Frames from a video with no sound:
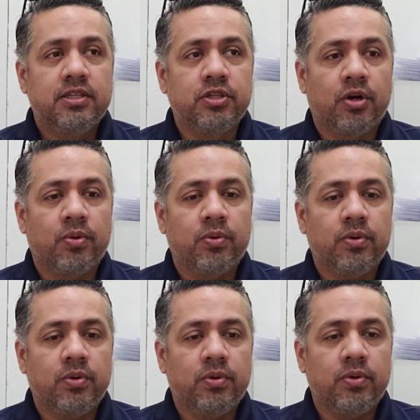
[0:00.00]
So
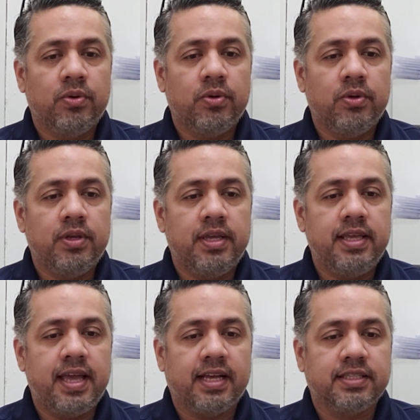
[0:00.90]

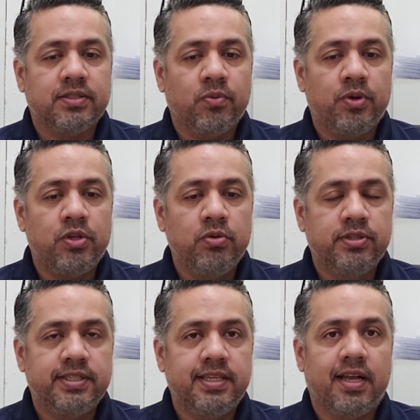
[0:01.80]
yes, when you
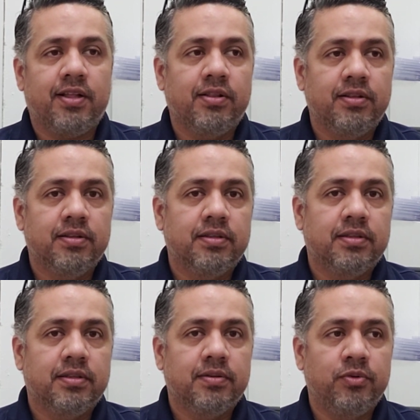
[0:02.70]
sell,
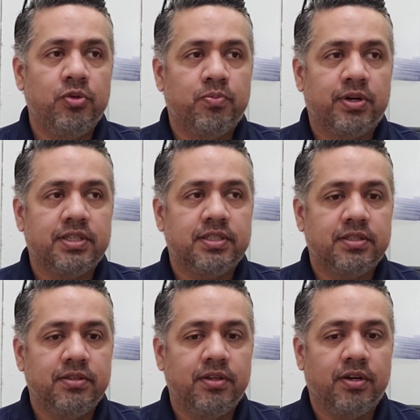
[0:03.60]
when you press,
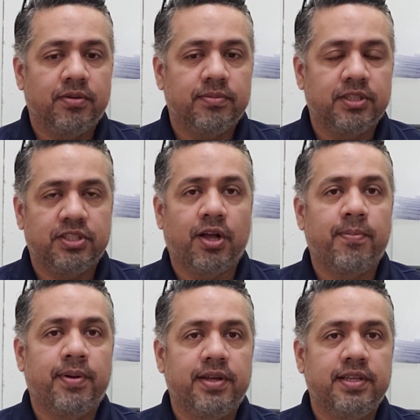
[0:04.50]
the sell
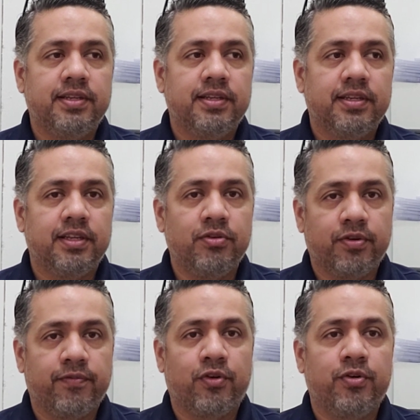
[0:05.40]
button and you
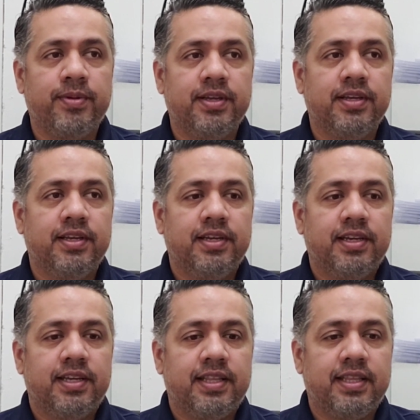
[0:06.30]
confirm it,
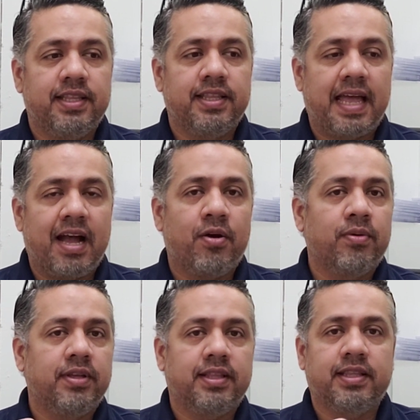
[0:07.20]

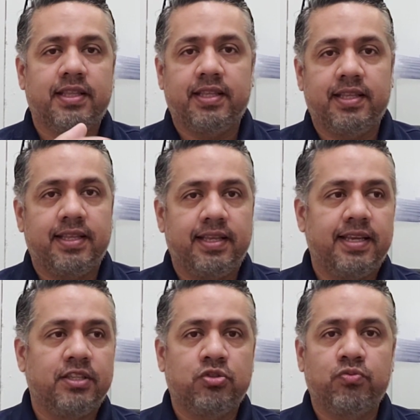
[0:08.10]
now
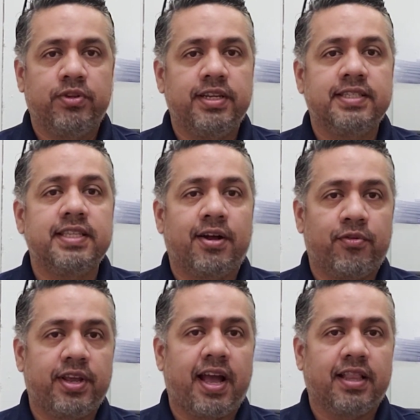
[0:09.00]
it's now
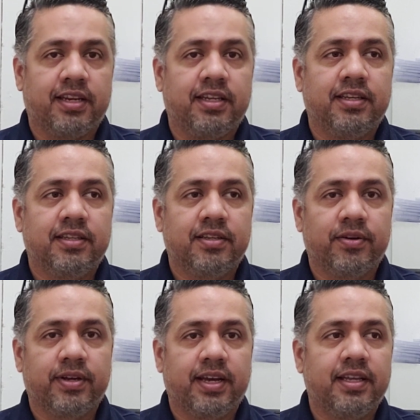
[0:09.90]
reality.
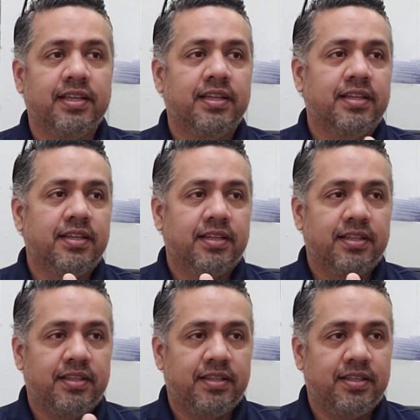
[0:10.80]
Okay.
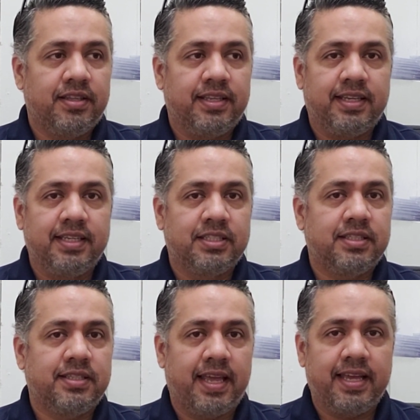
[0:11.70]
He's
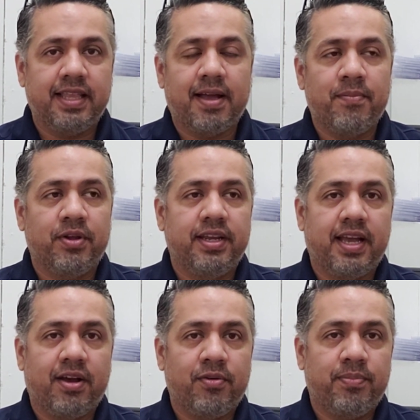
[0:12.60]
taking that money
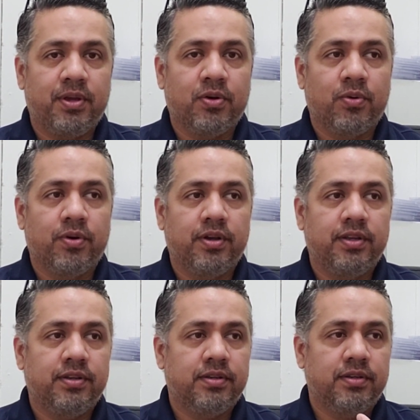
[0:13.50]
out of
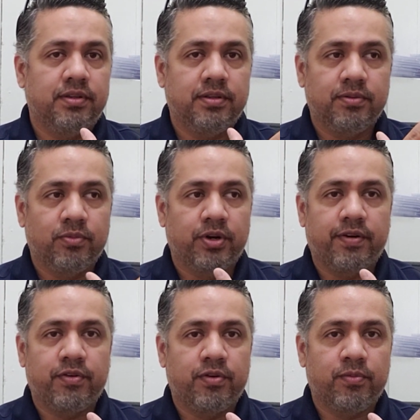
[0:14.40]
Bitcoin,
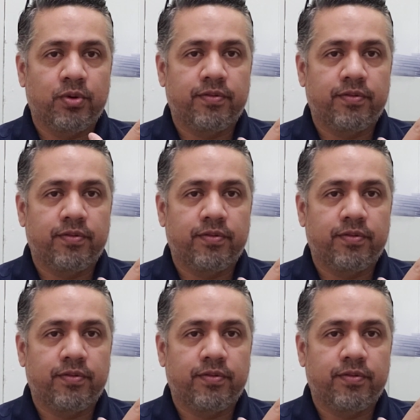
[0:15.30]
whatever,